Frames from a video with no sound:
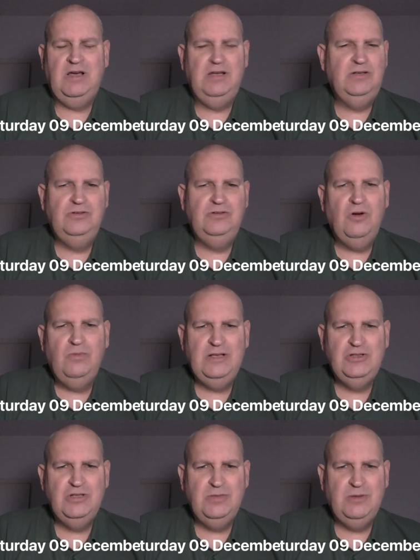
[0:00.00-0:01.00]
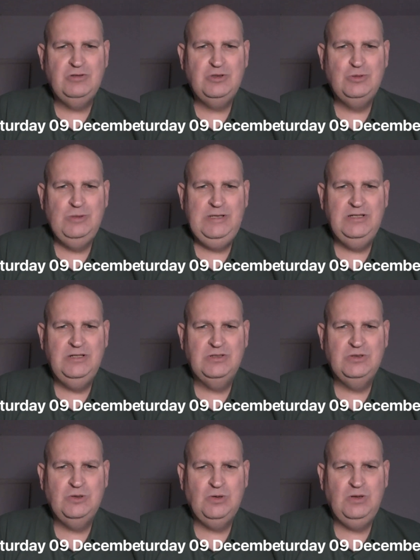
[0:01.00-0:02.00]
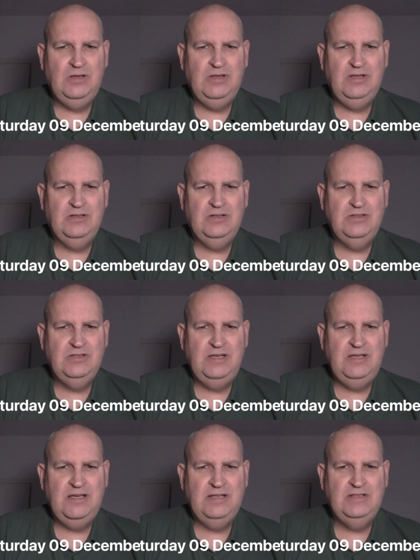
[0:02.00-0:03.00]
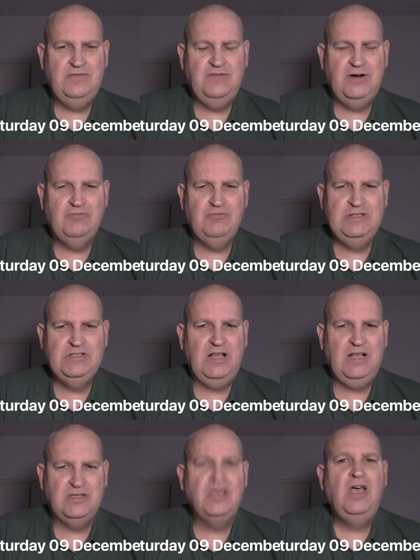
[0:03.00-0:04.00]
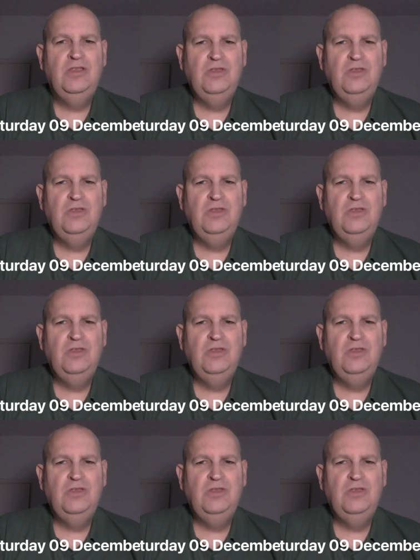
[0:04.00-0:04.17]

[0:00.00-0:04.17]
and no mention about Sweden at all because they had different results.